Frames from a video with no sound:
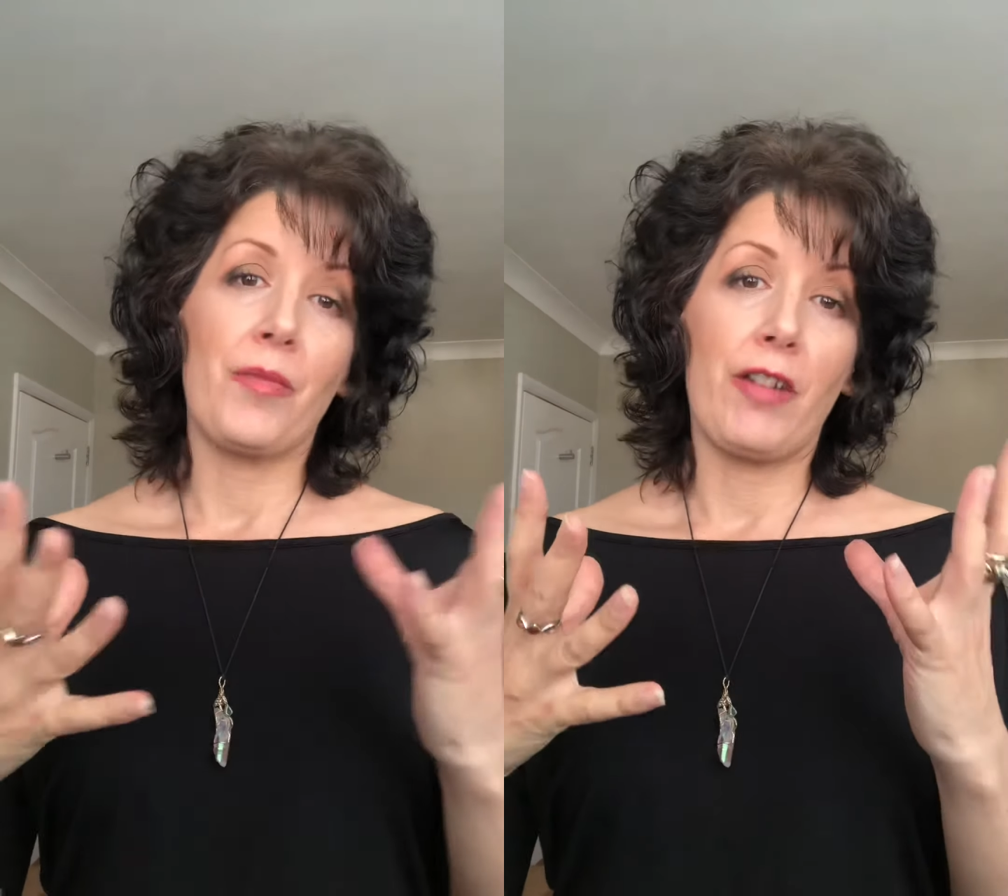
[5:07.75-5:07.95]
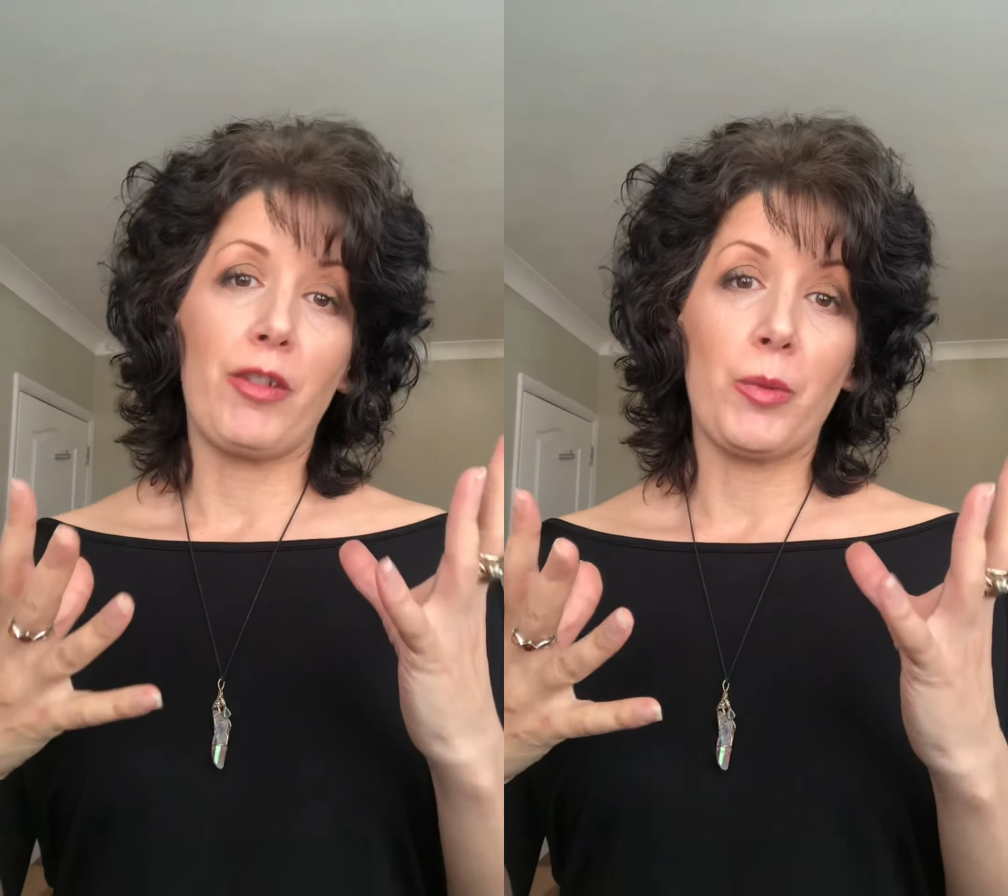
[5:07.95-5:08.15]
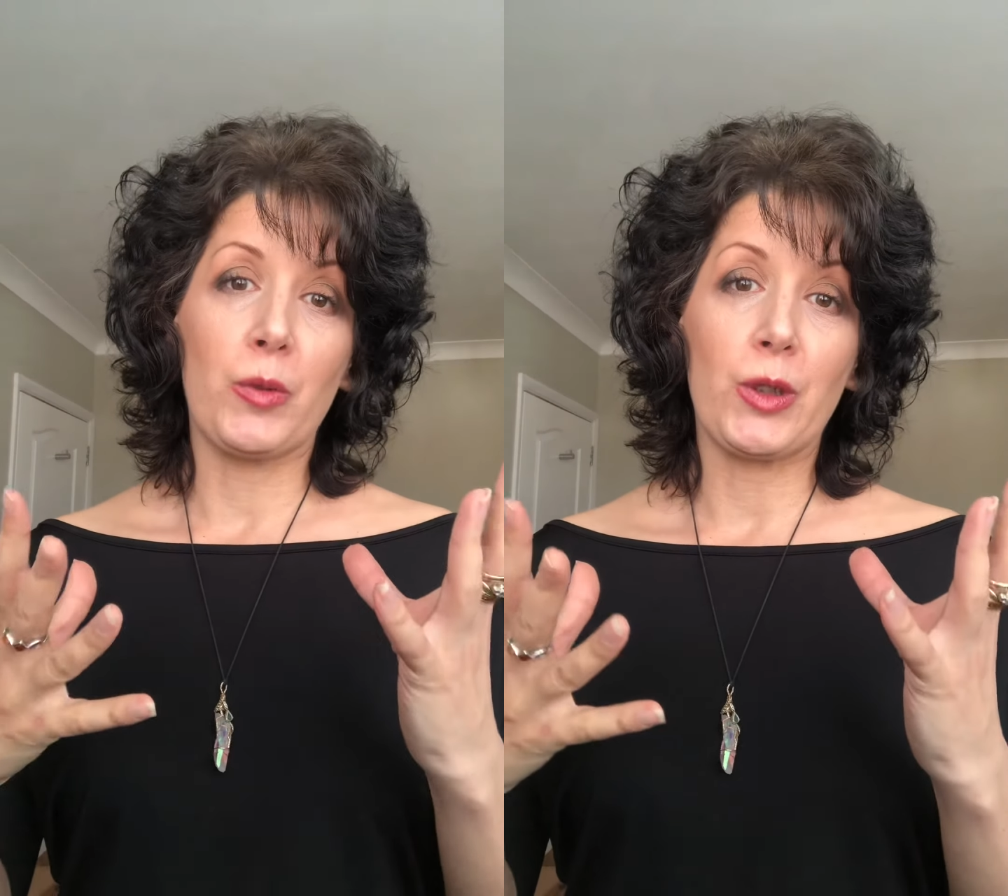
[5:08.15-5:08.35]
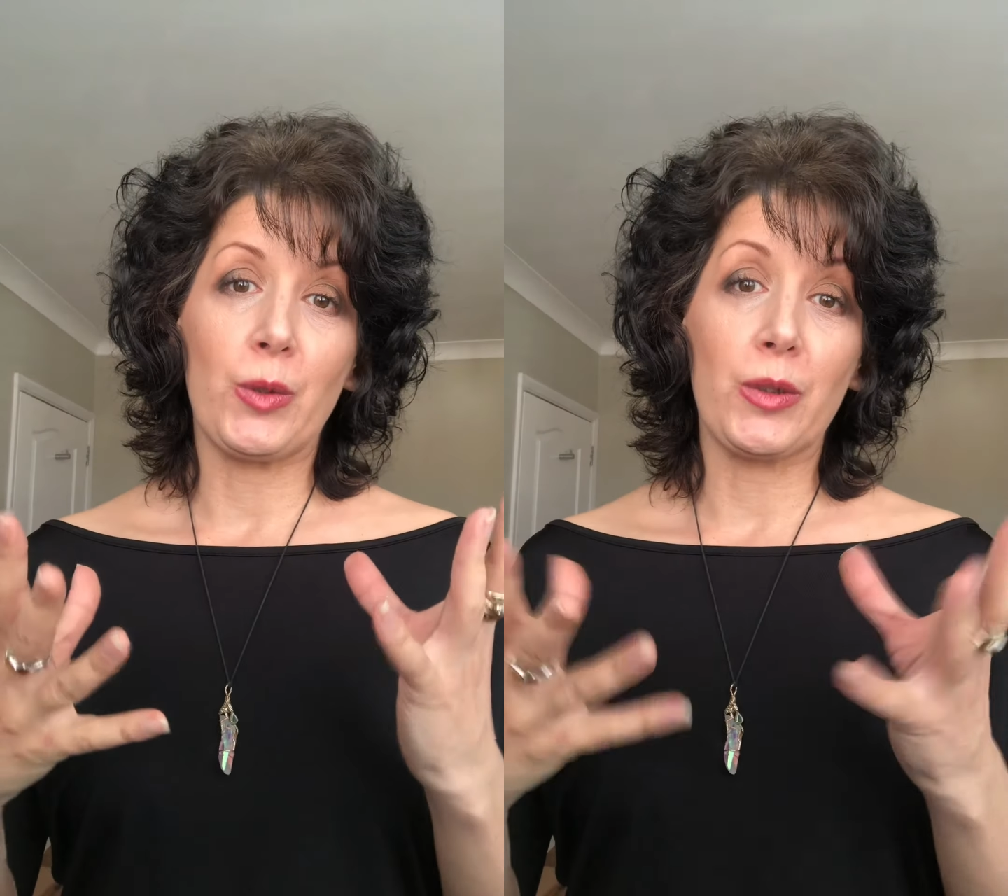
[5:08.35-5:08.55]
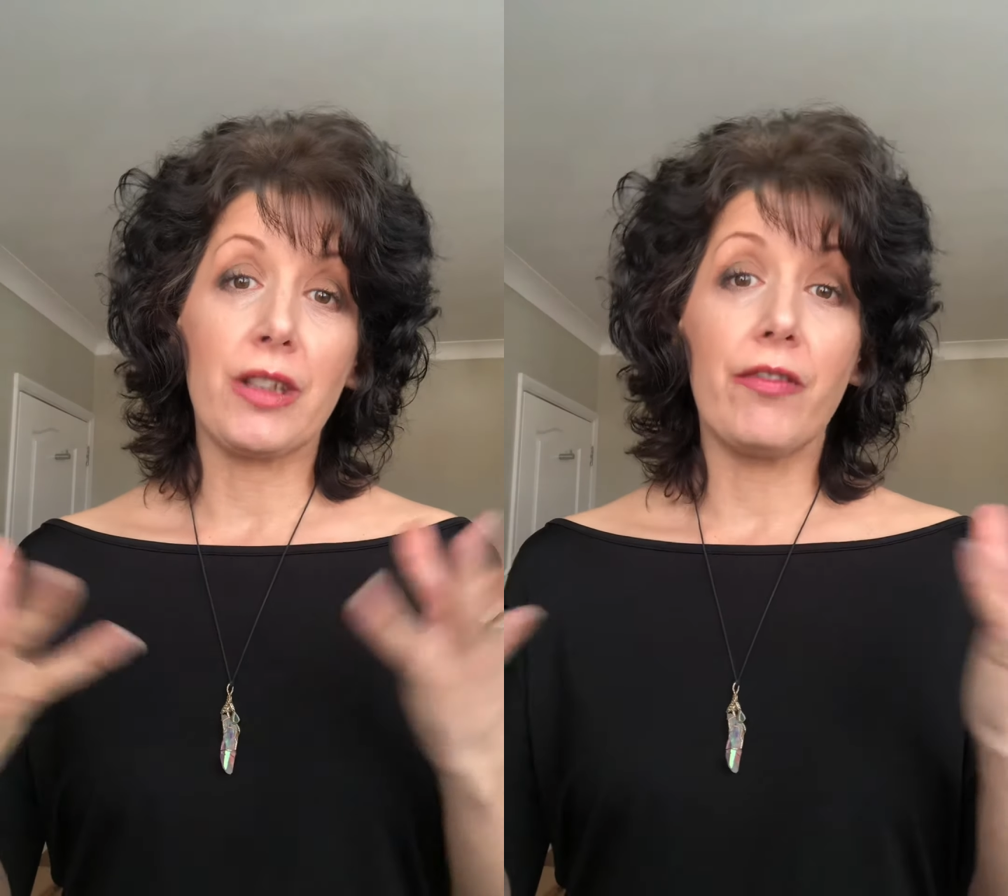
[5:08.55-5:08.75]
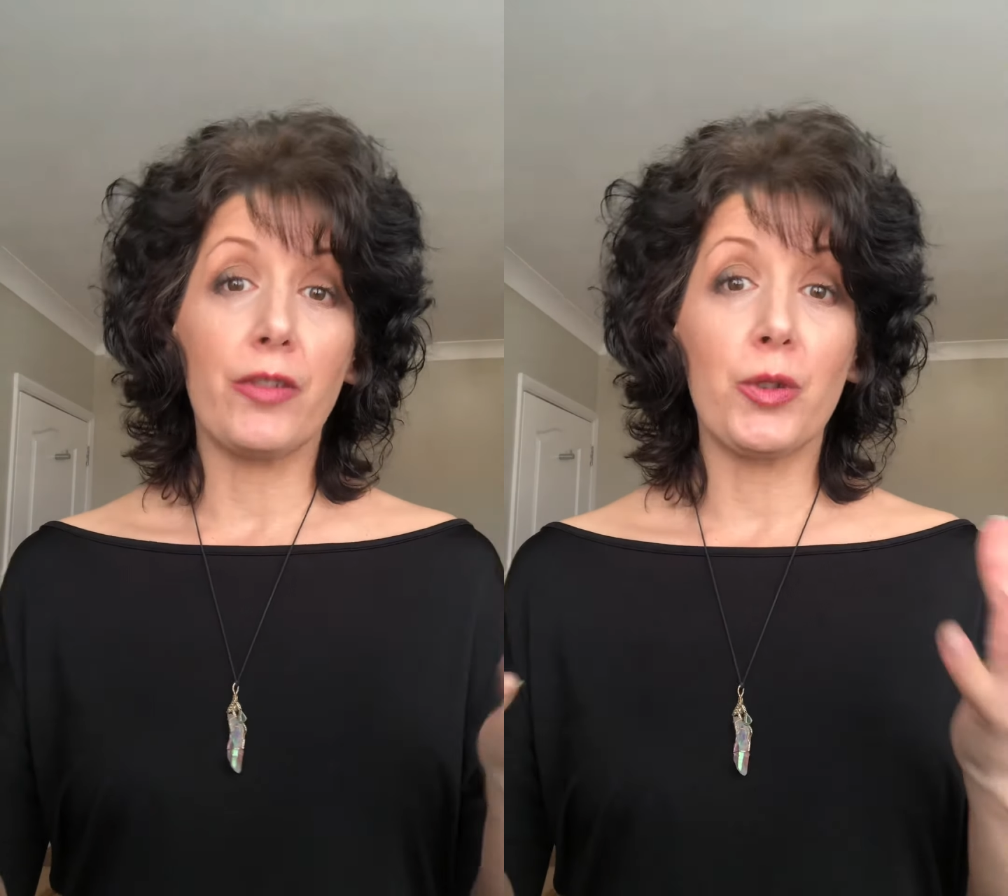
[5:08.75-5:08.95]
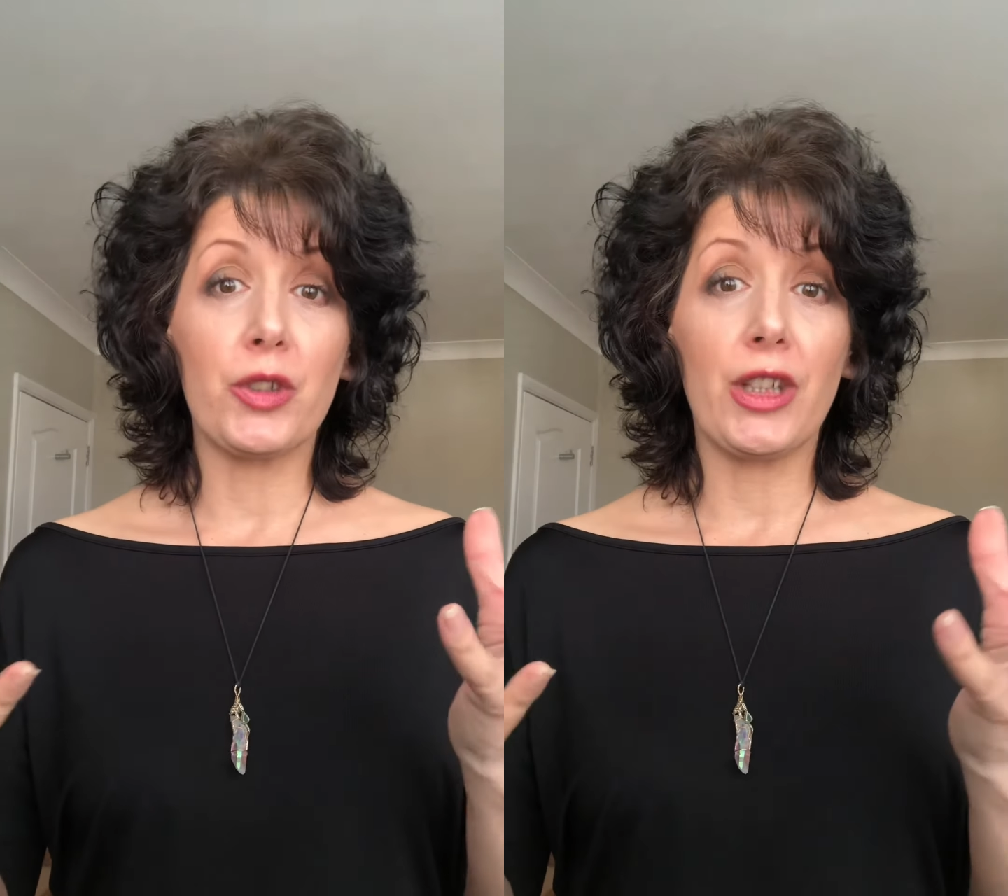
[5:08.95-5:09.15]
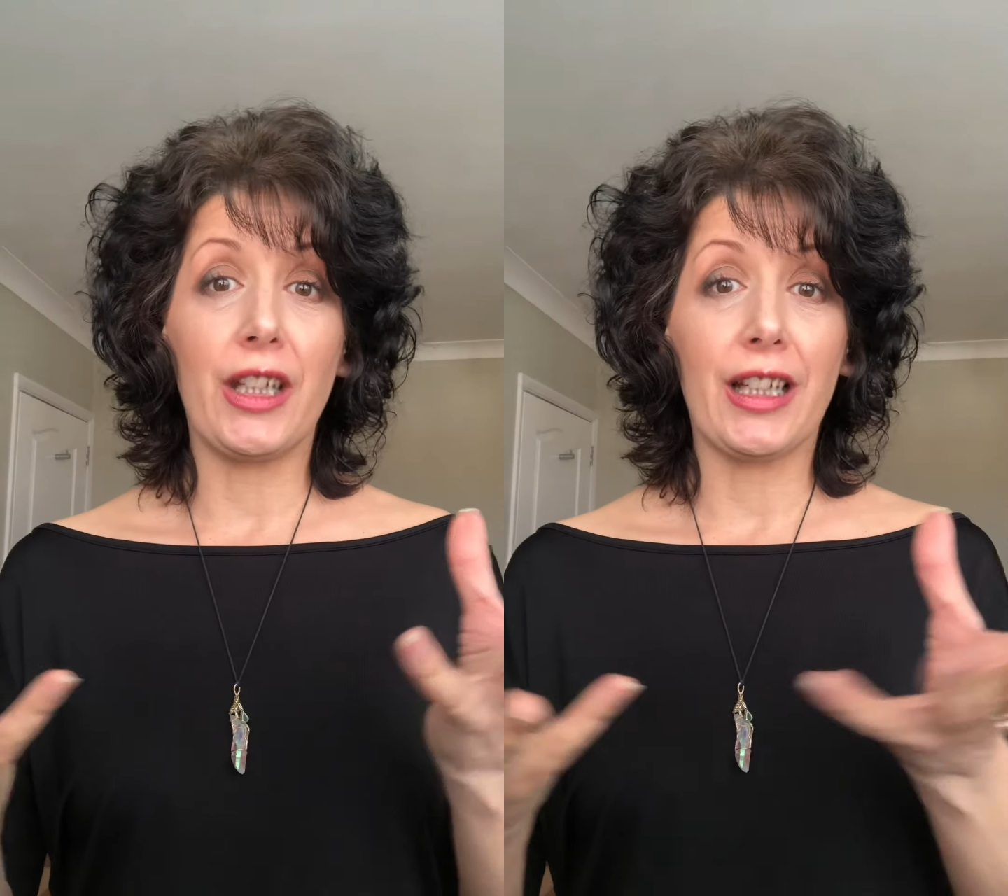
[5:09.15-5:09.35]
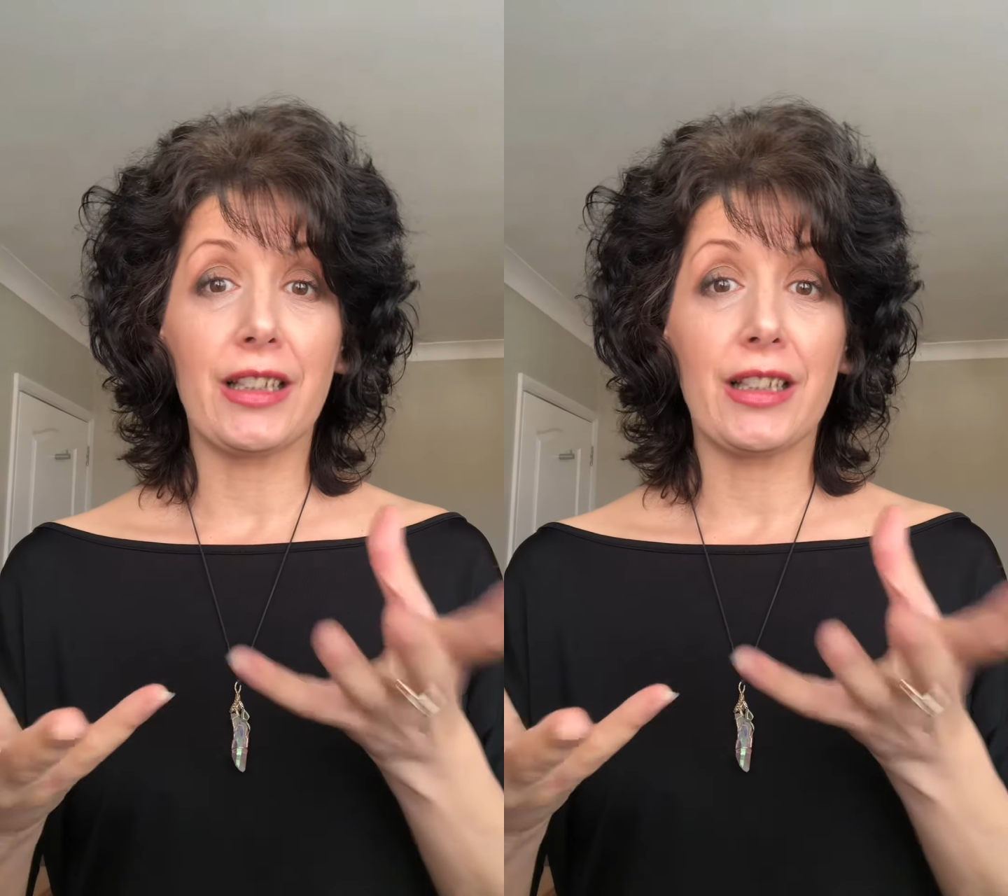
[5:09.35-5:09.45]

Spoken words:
from all sorts. And unfortunately, that's